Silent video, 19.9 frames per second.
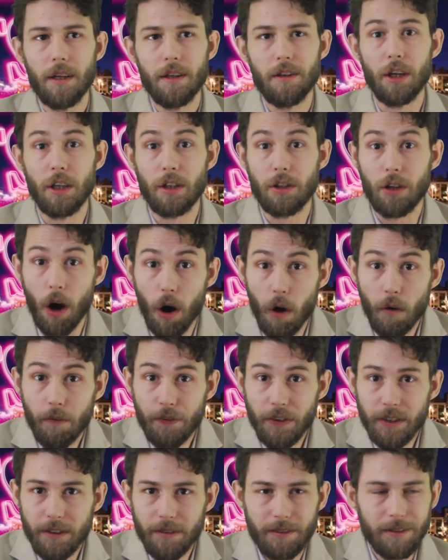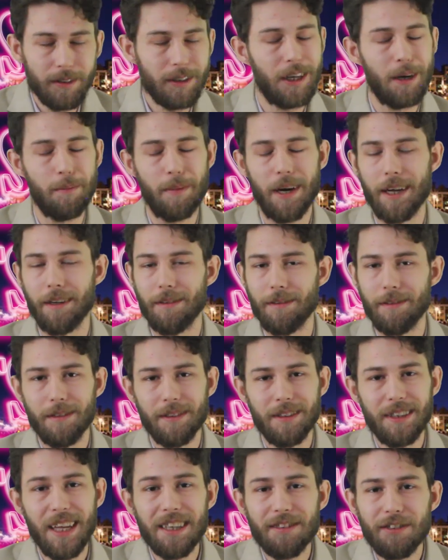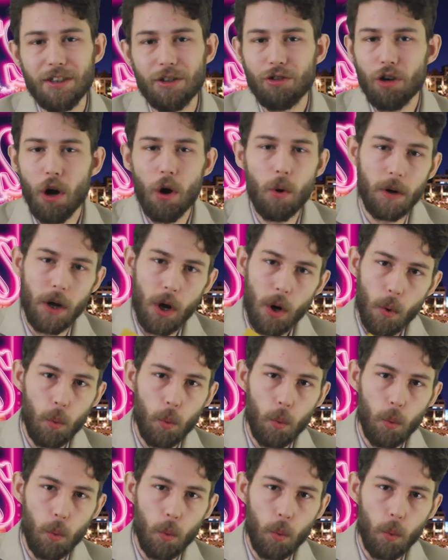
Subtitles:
The Dolphins? Come on. That's a joke.